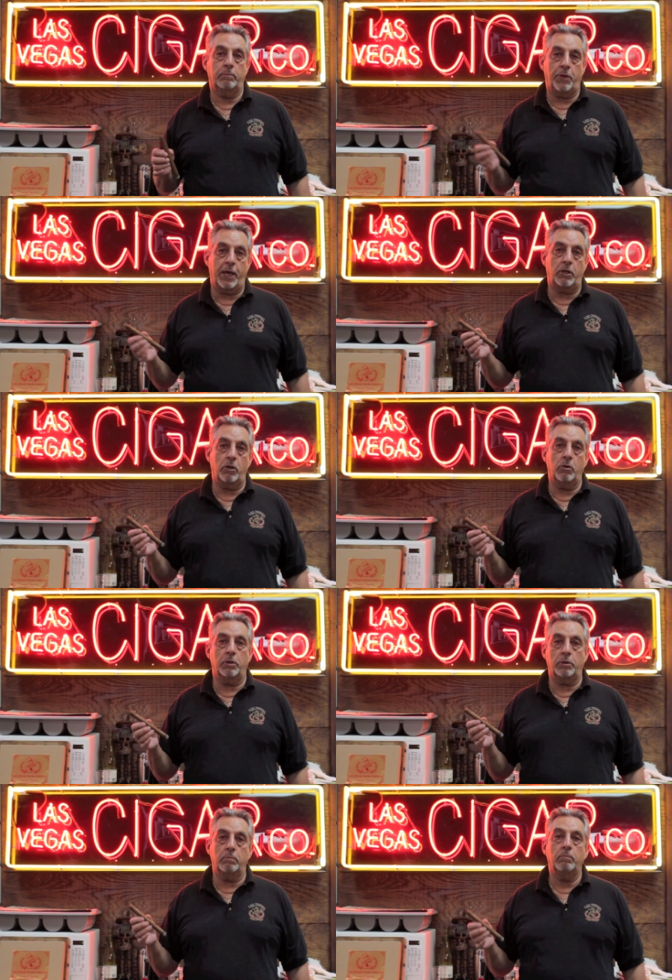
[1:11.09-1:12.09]
Thank you
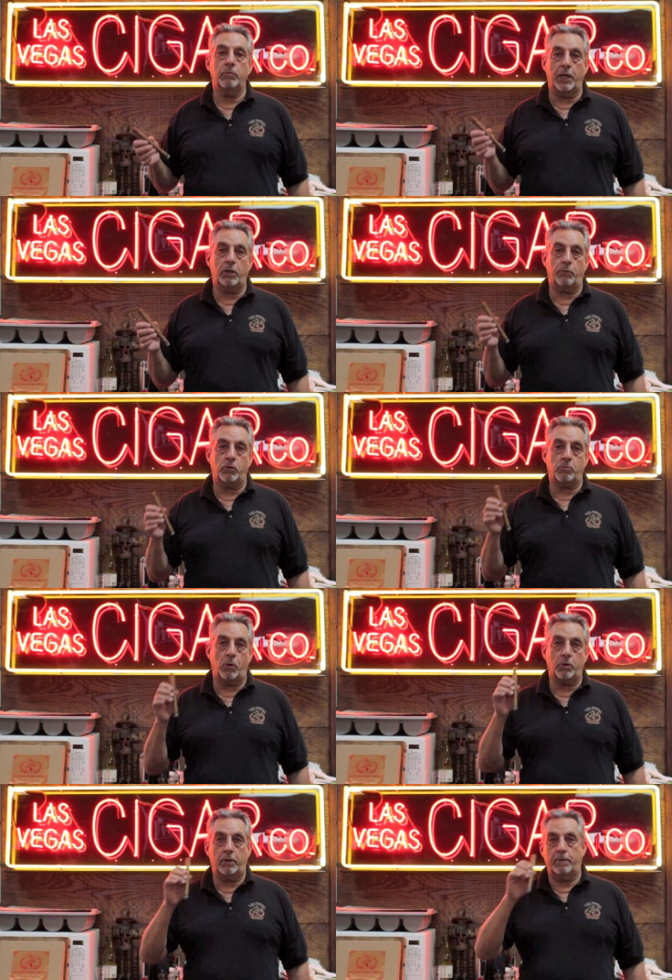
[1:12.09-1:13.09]
and thank you for
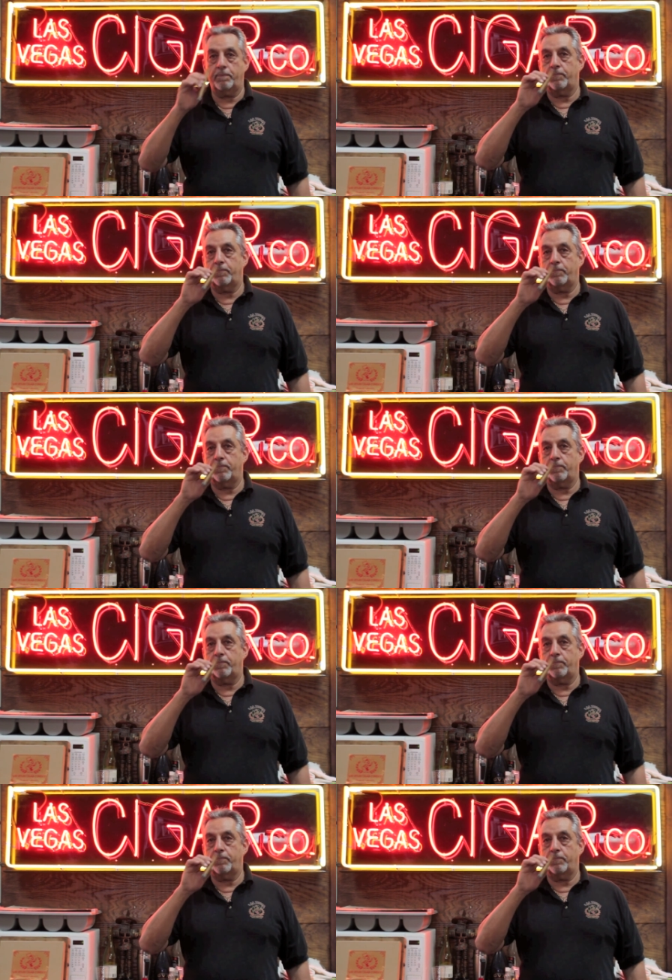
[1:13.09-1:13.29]
smoking.